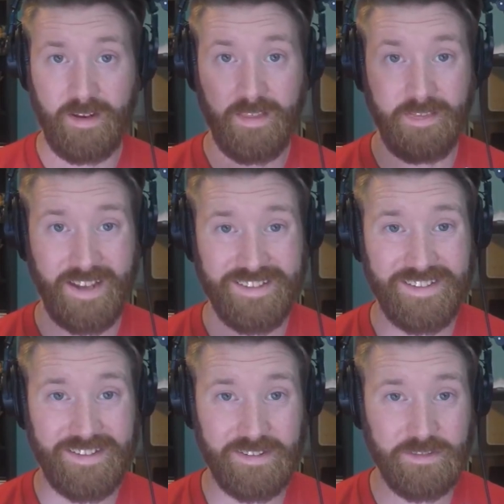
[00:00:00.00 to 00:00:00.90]
That's
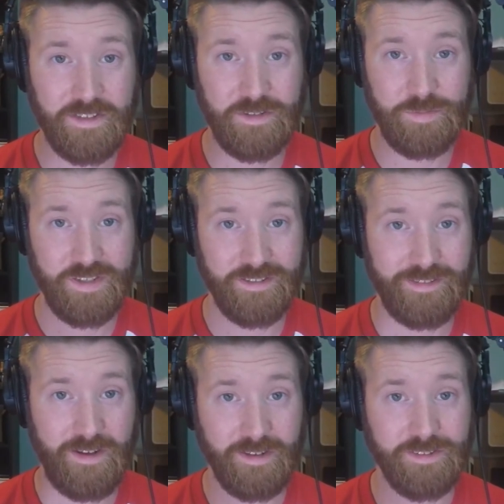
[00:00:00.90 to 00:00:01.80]
still going to be a
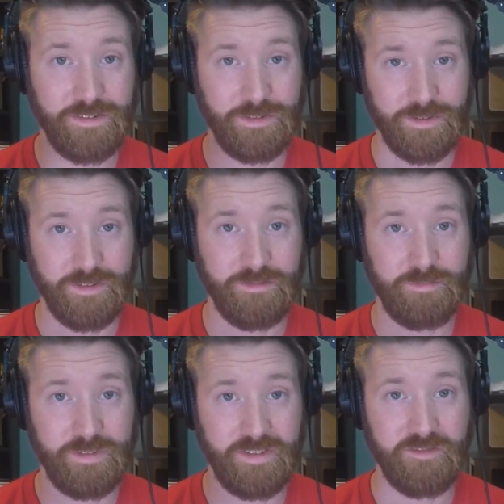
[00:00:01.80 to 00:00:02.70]
lot to learn,
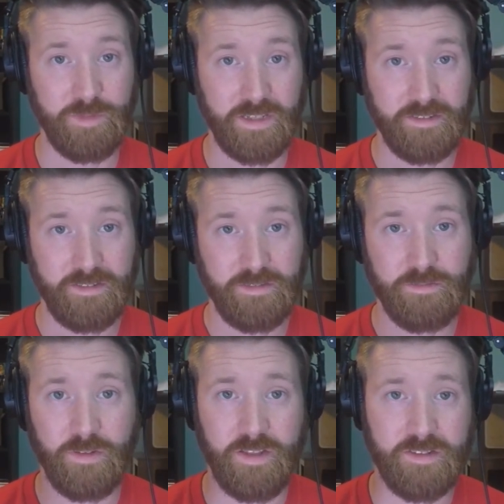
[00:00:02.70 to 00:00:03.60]
believe me.
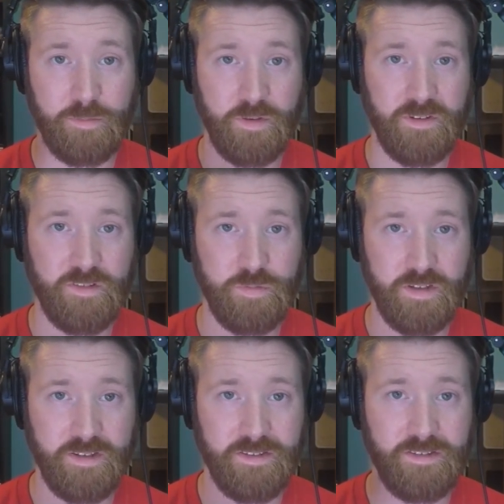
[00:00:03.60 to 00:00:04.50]
For the experienced
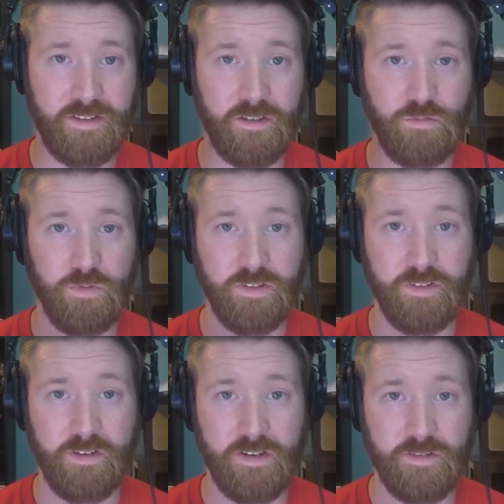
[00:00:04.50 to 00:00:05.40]
players that are rolling
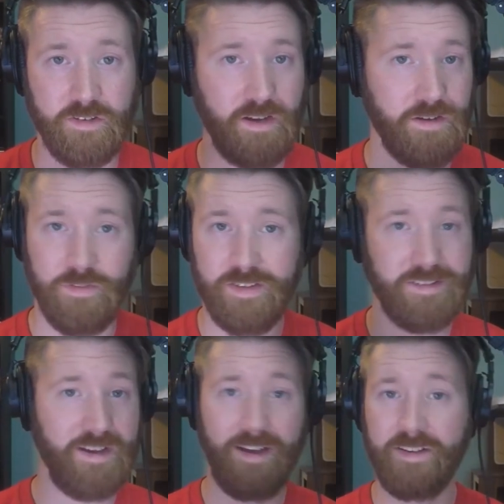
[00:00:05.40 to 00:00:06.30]
their eyes right now, this
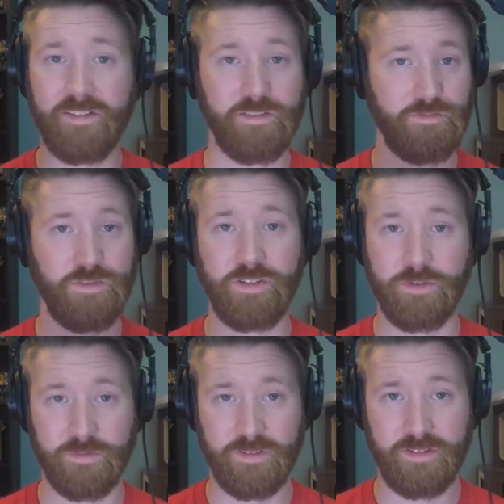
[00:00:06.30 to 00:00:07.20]
guide isn't for
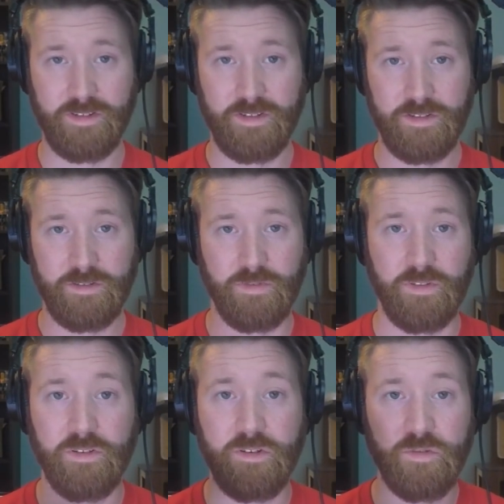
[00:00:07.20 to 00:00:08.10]
you. For
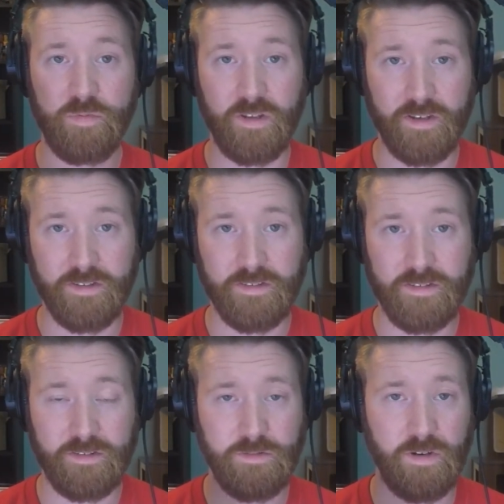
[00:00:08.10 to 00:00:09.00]
the new
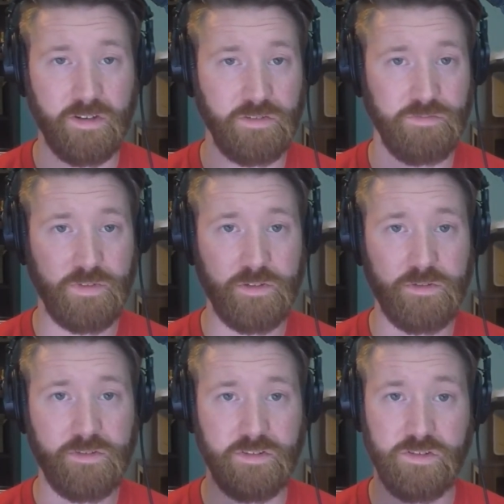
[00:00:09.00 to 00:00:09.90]
players who are
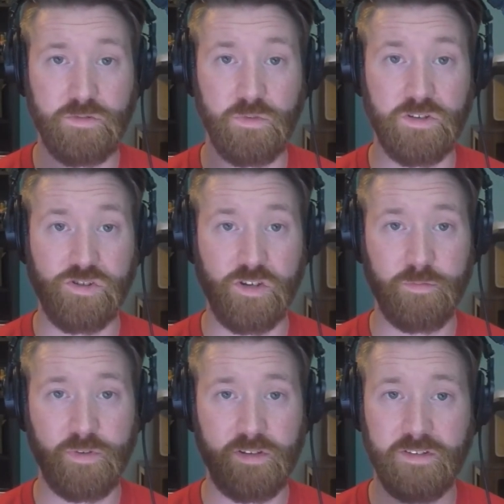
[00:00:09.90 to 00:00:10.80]
confused and just want to
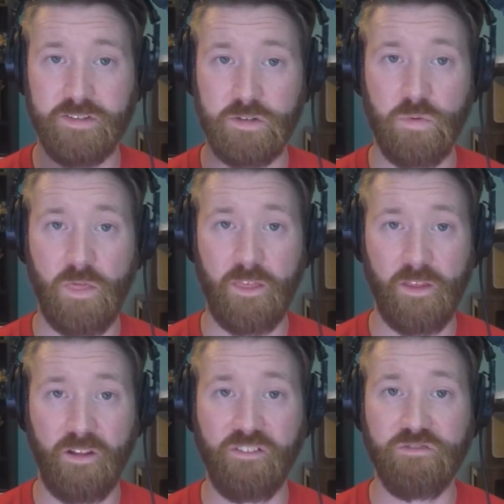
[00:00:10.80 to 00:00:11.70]
jump in and see what
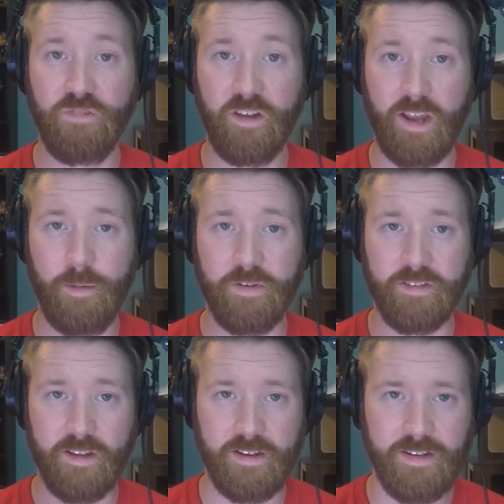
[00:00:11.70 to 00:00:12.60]
the game is
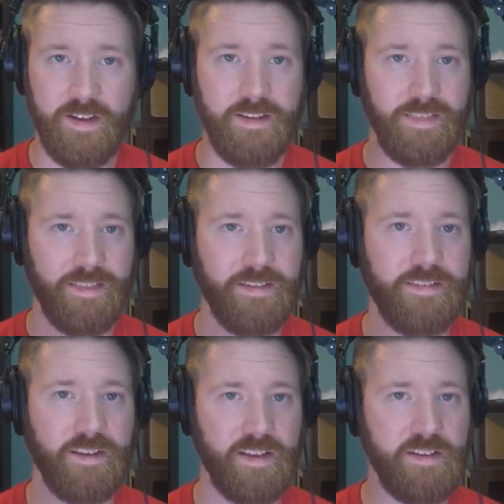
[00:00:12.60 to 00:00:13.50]
like,
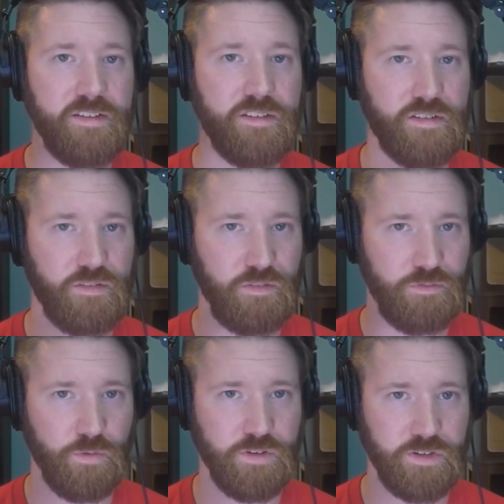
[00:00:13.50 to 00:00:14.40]
this is
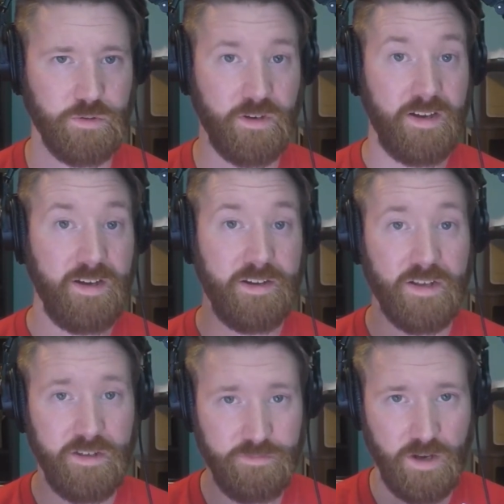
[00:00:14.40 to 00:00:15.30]
for you.
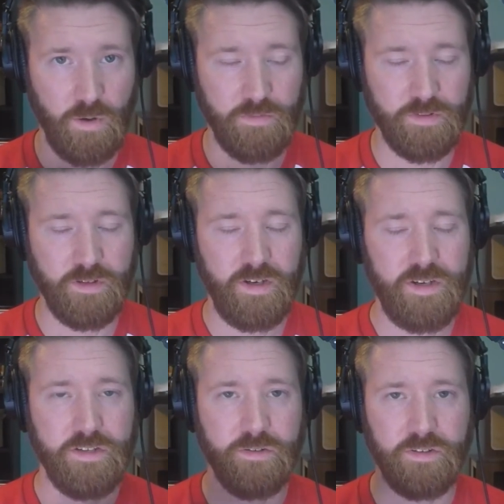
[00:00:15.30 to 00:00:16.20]
If, however,
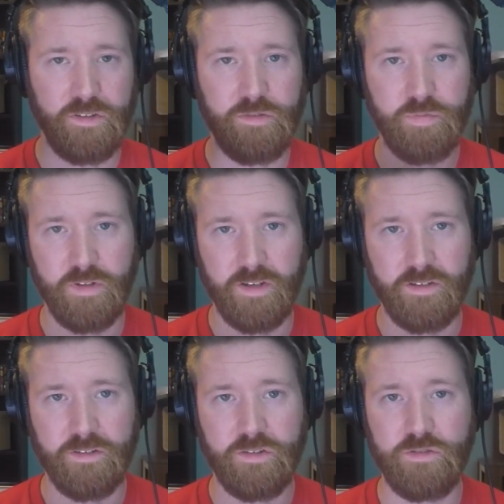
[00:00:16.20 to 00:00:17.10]
you're a new
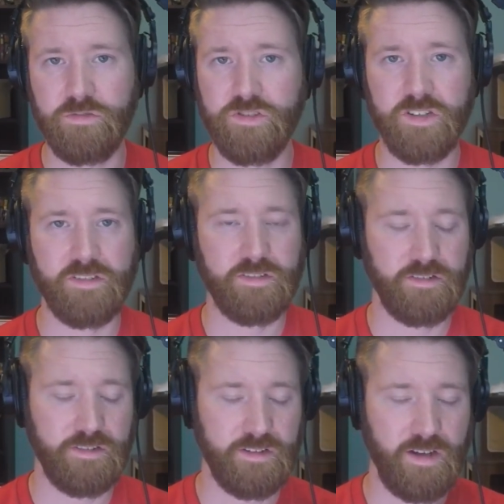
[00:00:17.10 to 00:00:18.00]
player who just
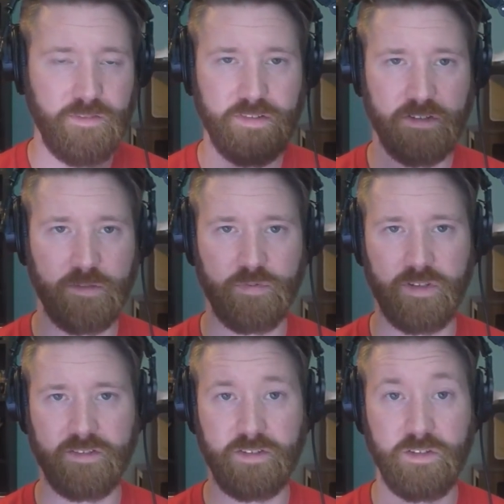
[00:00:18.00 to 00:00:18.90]
loves the
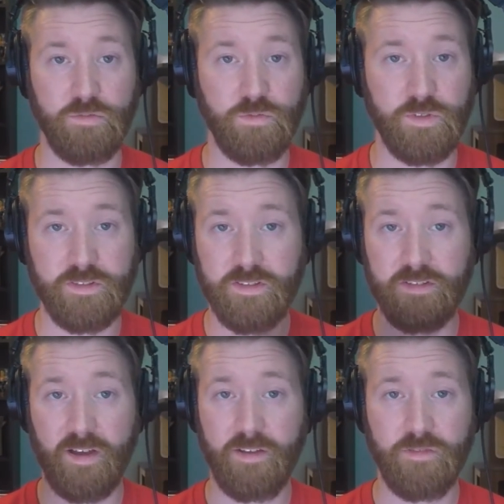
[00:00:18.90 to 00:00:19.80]
complexity and wants to
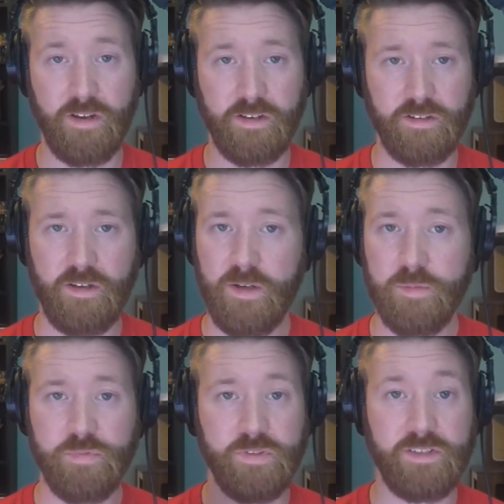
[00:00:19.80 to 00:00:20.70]
dive right in,
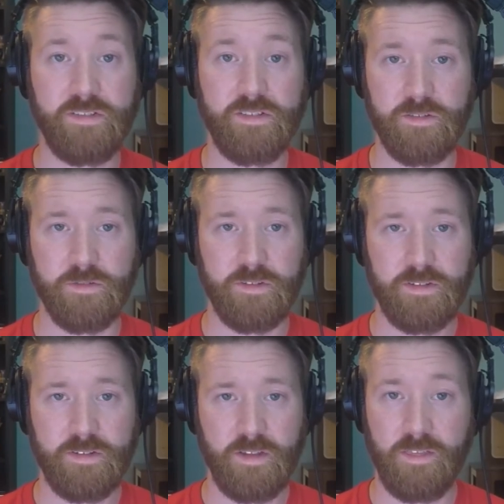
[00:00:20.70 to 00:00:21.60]
please do.
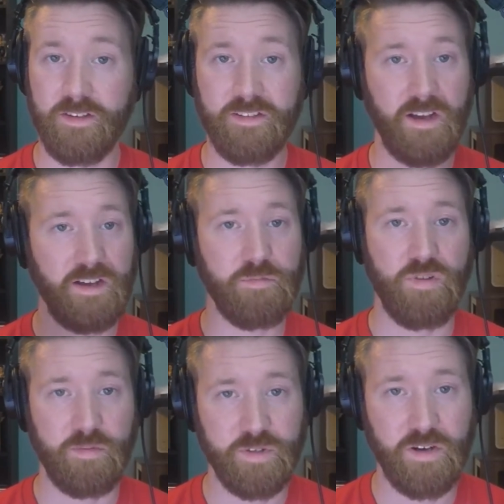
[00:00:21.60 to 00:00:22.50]
This guide
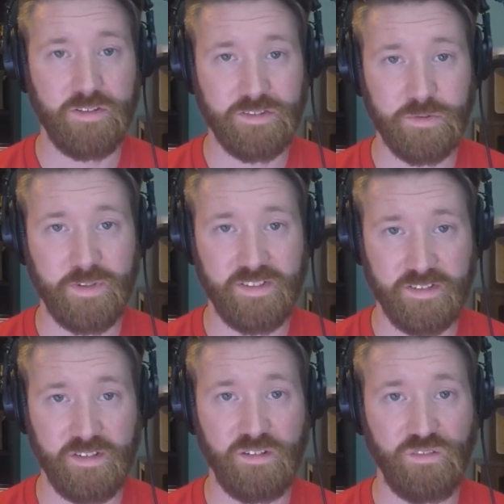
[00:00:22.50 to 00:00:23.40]
probably also
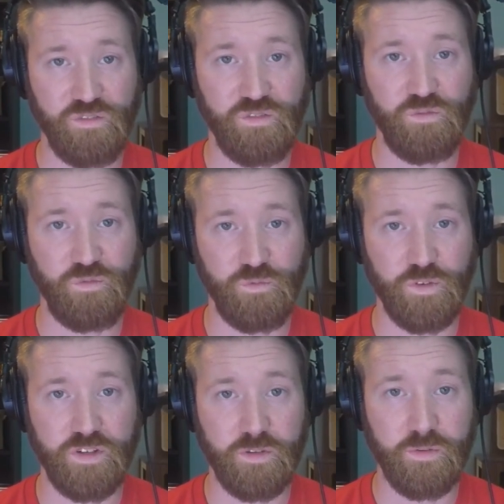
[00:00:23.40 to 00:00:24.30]
isn't for
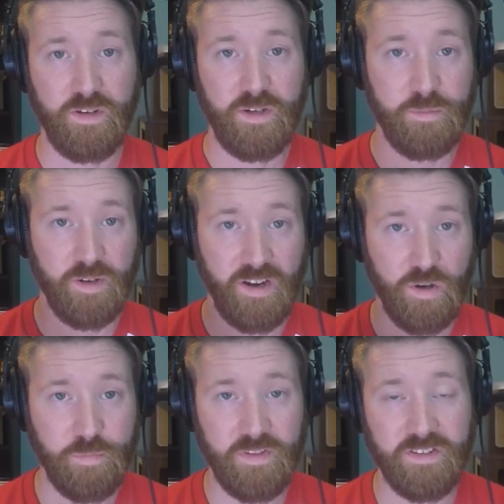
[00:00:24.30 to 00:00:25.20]
you, but I
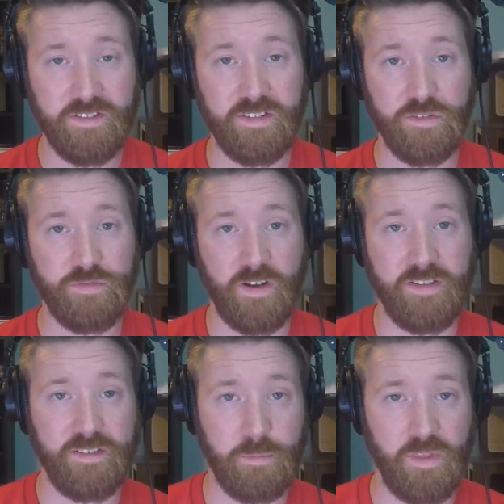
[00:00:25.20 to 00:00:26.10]
hope that you still find
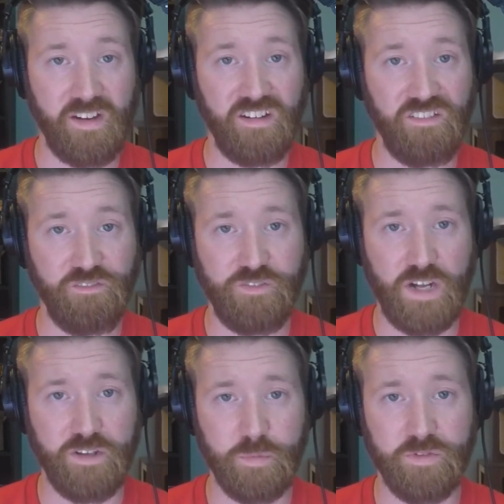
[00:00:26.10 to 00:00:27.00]
something
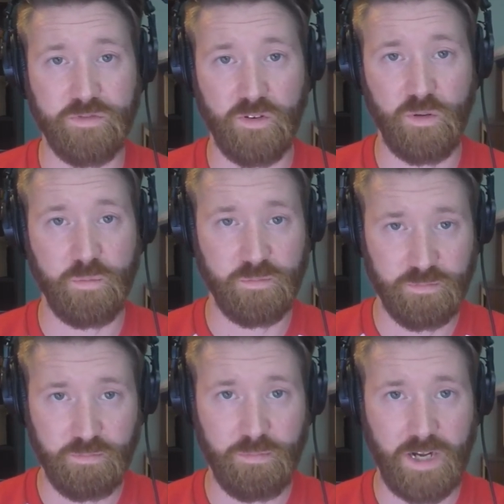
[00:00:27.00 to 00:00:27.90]
valuable from
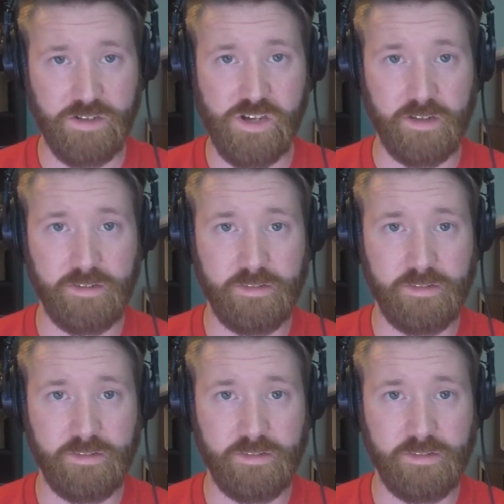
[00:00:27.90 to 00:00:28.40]
my channel.